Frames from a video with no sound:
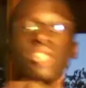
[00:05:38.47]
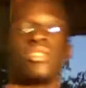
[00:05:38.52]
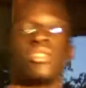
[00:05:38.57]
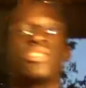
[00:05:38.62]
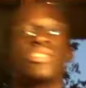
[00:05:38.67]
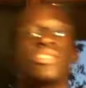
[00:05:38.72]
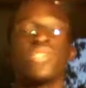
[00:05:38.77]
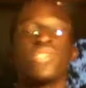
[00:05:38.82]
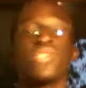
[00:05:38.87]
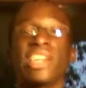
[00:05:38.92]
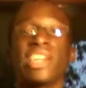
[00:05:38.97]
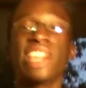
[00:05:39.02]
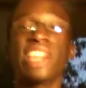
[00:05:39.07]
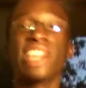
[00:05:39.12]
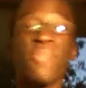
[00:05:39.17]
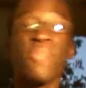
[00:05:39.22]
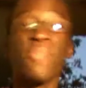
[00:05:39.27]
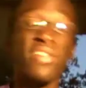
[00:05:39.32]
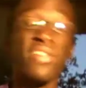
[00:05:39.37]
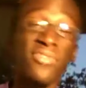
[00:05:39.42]
So next up, we
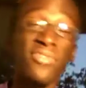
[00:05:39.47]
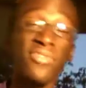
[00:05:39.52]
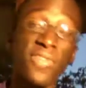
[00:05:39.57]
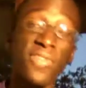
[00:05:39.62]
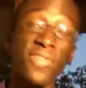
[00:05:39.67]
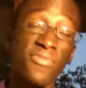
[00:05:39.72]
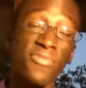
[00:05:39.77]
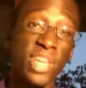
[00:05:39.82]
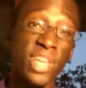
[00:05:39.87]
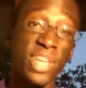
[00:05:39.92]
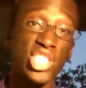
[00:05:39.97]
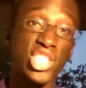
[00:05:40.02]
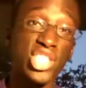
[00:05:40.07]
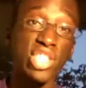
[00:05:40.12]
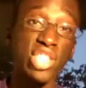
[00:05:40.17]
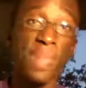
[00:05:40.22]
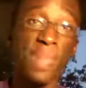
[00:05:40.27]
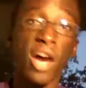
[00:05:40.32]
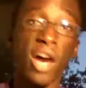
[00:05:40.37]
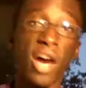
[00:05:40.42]
have some information
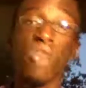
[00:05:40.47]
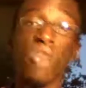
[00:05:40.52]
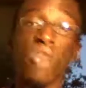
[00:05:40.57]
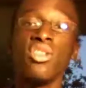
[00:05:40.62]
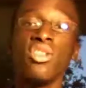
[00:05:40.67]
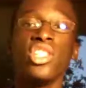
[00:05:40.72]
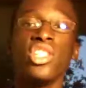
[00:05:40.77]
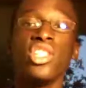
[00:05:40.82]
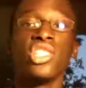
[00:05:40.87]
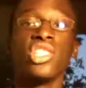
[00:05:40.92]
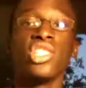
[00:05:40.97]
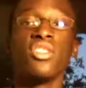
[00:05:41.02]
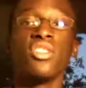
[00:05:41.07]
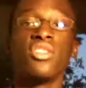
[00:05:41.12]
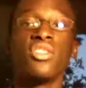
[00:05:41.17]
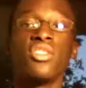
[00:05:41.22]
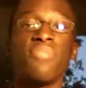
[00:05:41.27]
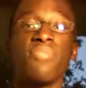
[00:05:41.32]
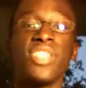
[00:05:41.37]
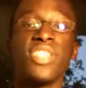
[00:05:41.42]
about the
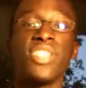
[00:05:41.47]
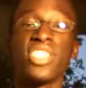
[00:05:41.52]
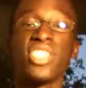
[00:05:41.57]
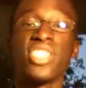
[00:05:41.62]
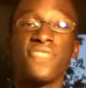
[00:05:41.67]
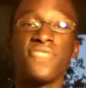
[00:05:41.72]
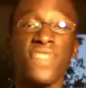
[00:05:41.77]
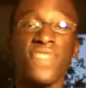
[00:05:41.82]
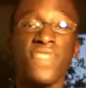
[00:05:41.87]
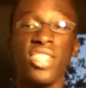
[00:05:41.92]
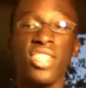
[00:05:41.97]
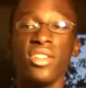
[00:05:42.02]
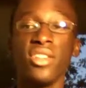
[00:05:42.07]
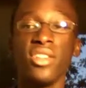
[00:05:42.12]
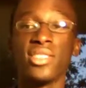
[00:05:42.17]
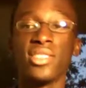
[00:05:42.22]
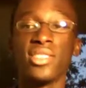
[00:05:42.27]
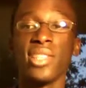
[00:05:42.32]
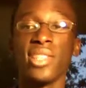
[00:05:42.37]
PlayStation Vita's